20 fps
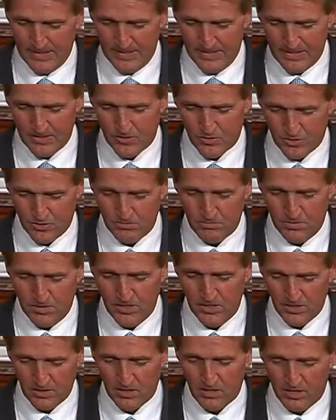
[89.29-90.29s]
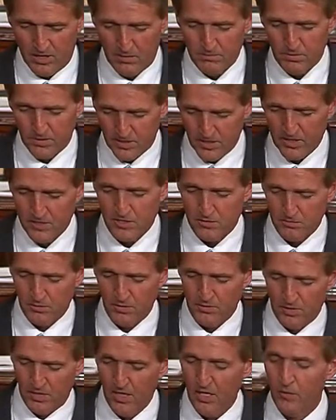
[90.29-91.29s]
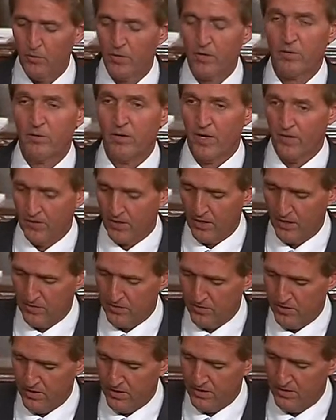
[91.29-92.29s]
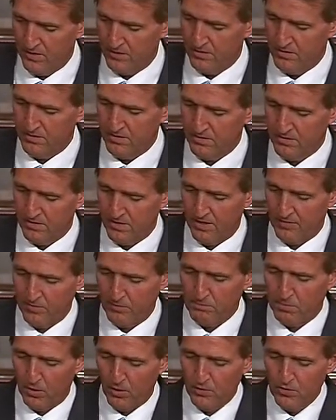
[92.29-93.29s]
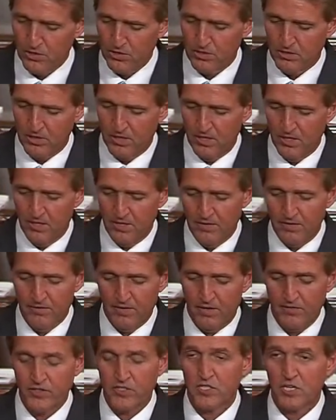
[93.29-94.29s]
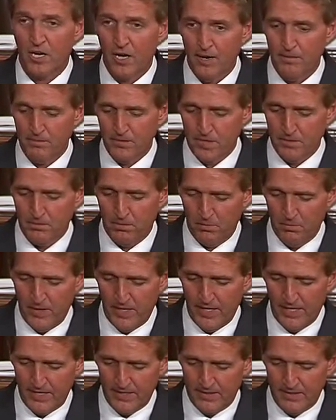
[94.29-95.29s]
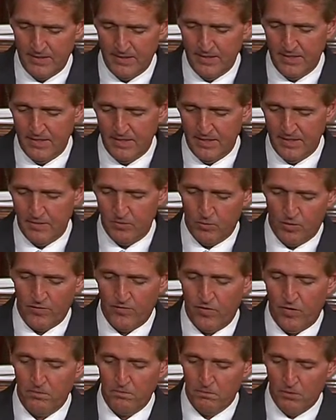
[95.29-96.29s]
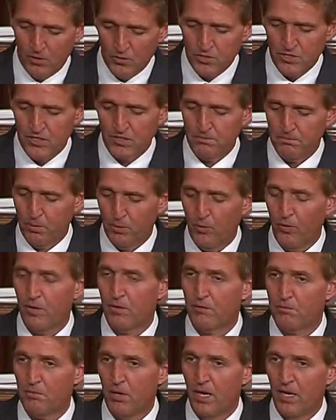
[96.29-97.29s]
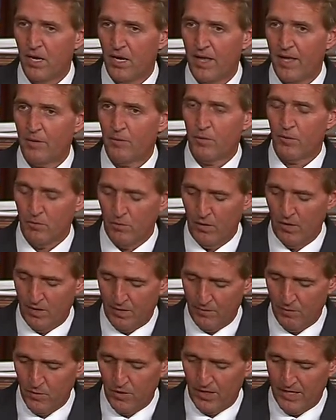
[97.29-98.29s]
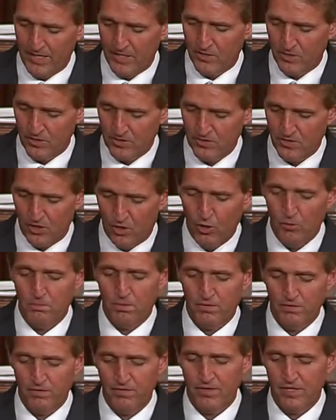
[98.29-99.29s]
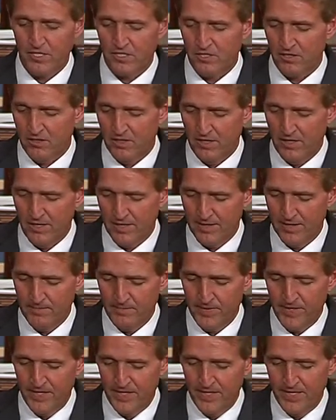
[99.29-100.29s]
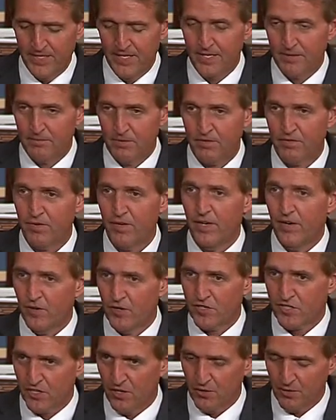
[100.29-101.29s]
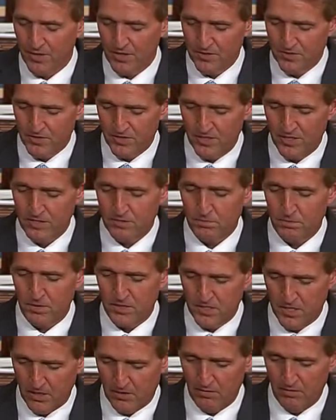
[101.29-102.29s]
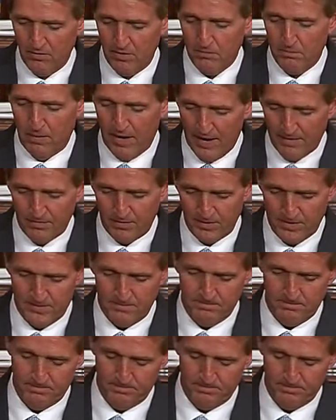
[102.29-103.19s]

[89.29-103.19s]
It should be incomprehensible to anyone around the country to have a post of a top diplomat in one of our most important bilateral relations open for this long. But for Arizonans, it's particularly baffling.